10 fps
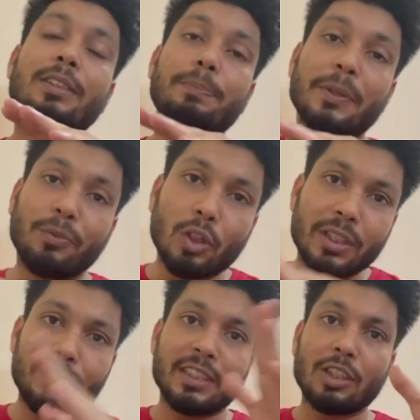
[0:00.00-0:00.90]
before
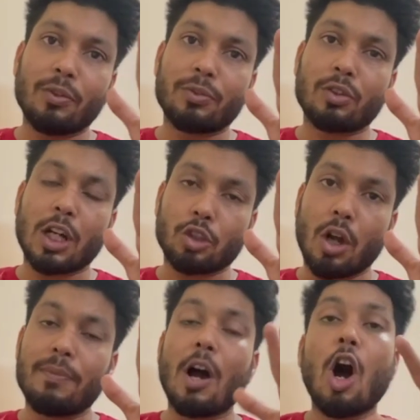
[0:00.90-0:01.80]
revision of
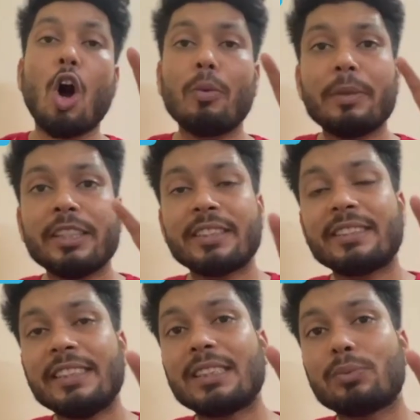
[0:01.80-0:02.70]
cutoff, how many
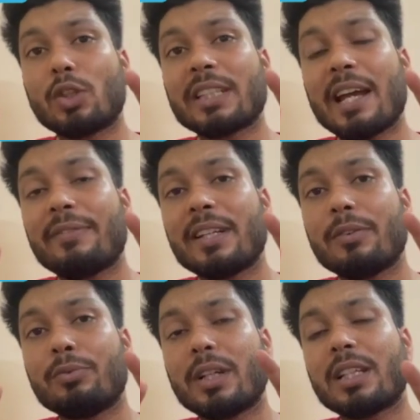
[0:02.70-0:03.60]
seats were
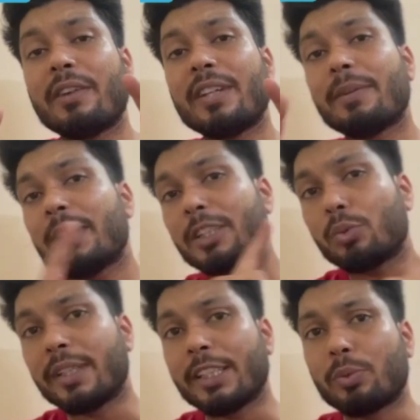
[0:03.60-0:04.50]
available in
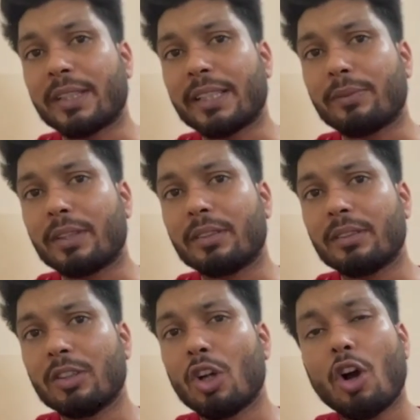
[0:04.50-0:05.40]
2021?
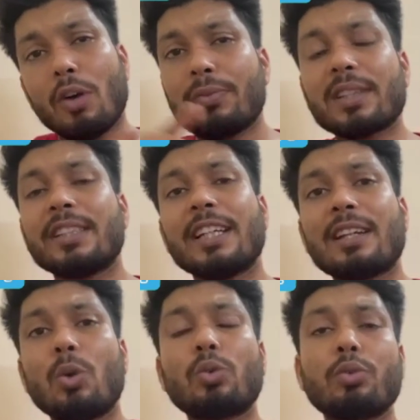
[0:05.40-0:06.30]
Obviously,
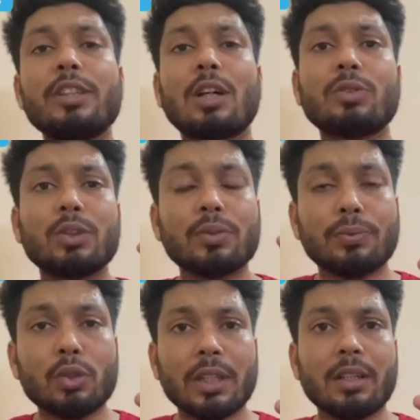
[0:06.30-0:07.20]
around 3,000 to
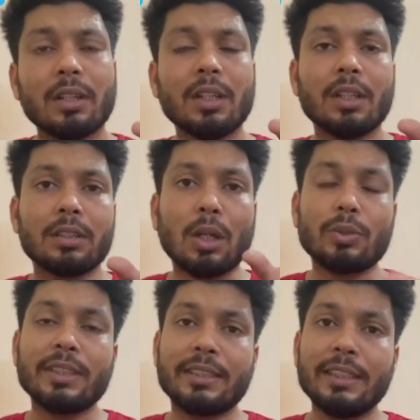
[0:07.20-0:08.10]

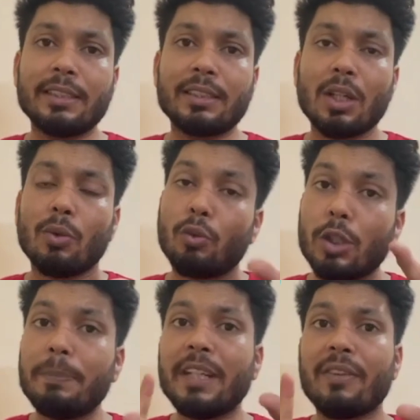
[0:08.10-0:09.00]
4,000 seats
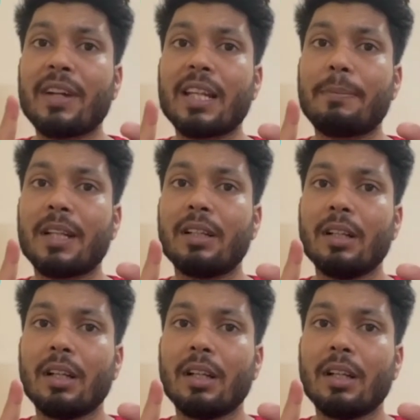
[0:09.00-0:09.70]
would be available